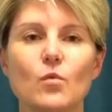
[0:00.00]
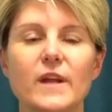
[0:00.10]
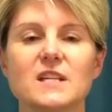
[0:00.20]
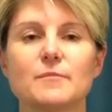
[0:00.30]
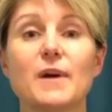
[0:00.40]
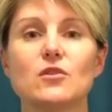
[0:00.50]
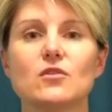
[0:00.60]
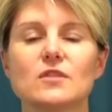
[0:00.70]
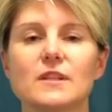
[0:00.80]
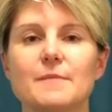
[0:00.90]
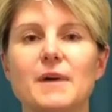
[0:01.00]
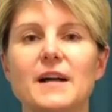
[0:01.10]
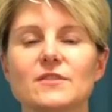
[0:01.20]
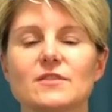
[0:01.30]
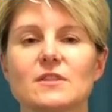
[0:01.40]
weeks but usually
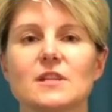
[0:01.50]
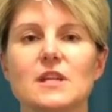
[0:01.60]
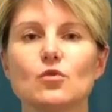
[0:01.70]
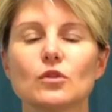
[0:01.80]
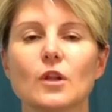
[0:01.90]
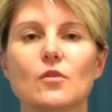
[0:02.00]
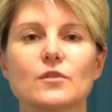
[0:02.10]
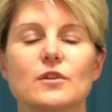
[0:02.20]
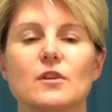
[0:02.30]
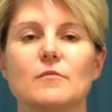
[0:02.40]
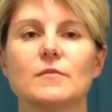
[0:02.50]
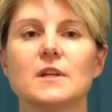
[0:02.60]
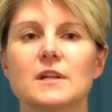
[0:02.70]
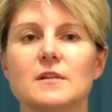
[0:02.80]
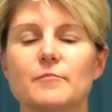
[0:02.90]
months to see good long-term
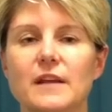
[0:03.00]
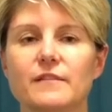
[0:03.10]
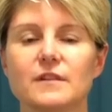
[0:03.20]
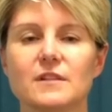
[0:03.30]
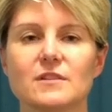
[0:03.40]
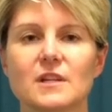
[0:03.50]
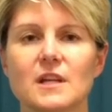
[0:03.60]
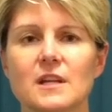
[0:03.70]
benefits.